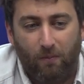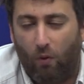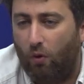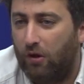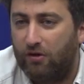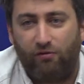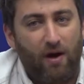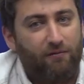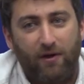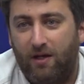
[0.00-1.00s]
oil
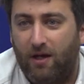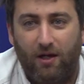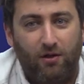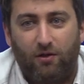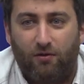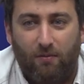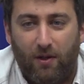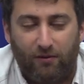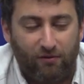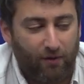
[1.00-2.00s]
trafficking in the
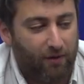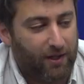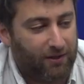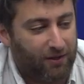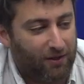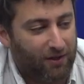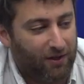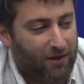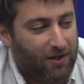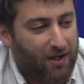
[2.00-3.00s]
Mediterranean.
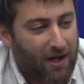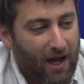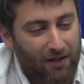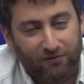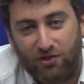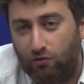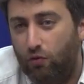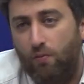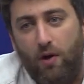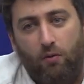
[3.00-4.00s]
And this
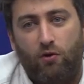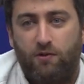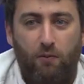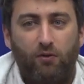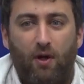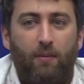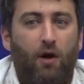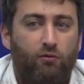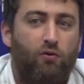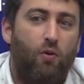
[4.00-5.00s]
rumor was put
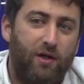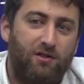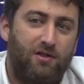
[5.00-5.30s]
about quite